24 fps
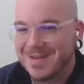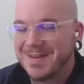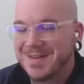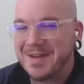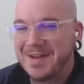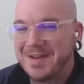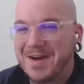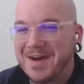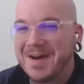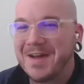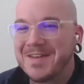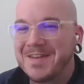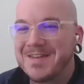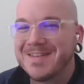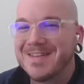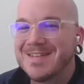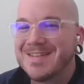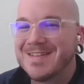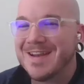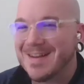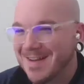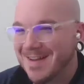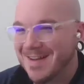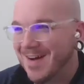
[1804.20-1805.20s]
and not
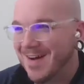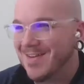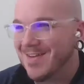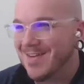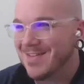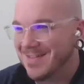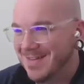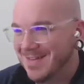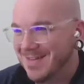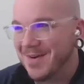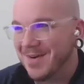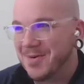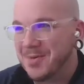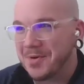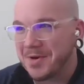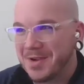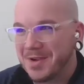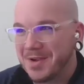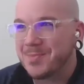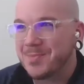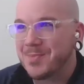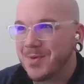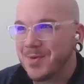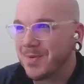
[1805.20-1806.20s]
technology
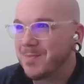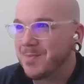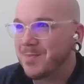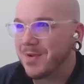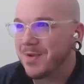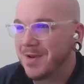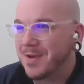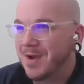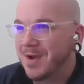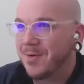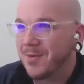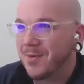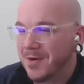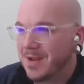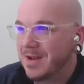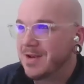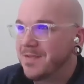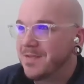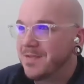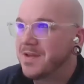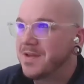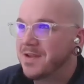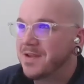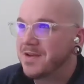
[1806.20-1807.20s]
networking, but but networking
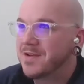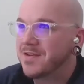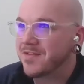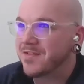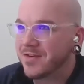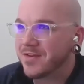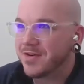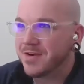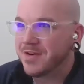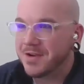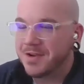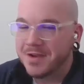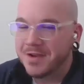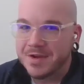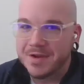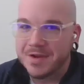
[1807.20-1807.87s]
in the industry.